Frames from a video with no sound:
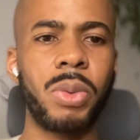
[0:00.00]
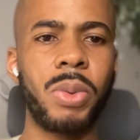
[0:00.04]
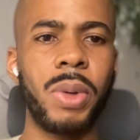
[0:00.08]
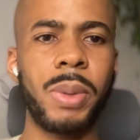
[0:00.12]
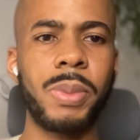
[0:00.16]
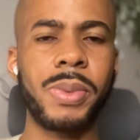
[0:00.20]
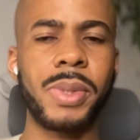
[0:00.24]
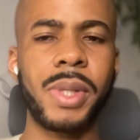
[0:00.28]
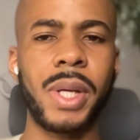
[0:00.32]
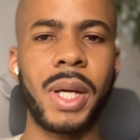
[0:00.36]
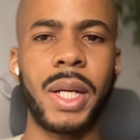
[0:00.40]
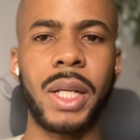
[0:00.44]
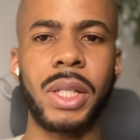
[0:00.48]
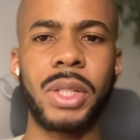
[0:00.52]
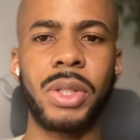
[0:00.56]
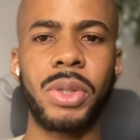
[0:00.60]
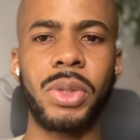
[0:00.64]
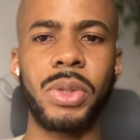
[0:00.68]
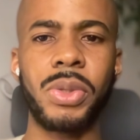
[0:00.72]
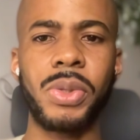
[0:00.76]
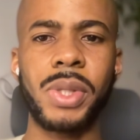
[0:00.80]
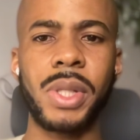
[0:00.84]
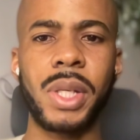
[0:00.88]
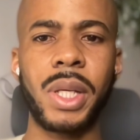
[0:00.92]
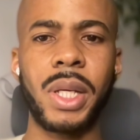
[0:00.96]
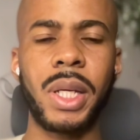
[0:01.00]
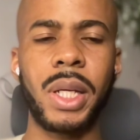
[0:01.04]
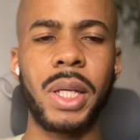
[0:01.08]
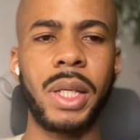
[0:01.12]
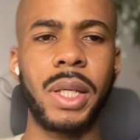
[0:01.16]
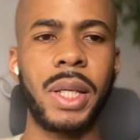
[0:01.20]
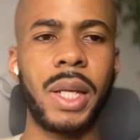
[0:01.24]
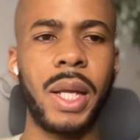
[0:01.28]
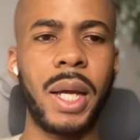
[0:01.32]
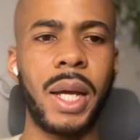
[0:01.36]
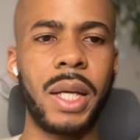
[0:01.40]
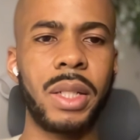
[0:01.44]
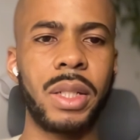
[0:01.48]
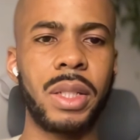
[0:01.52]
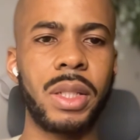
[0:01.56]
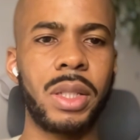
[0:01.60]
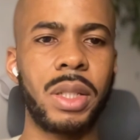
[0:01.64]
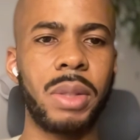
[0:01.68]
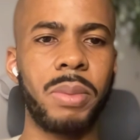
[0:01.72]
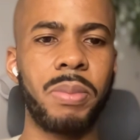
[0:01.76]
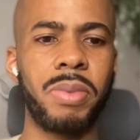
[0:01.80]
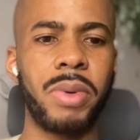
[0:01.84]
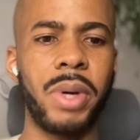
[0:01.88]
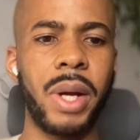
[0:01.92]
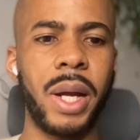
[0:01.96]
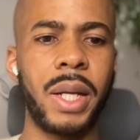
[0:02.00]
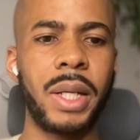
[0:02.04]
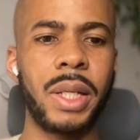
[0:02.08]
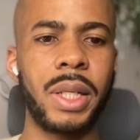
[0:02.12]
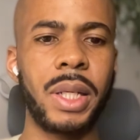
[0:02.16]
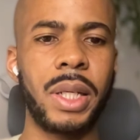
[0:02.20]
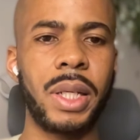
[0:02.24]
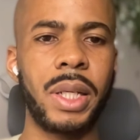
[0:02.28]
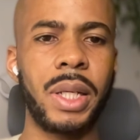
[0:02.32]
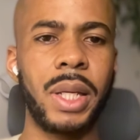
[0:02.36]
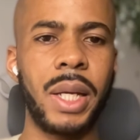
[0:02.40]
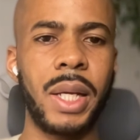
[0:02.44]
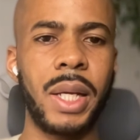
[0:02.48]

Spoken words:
the website, I do see that the branding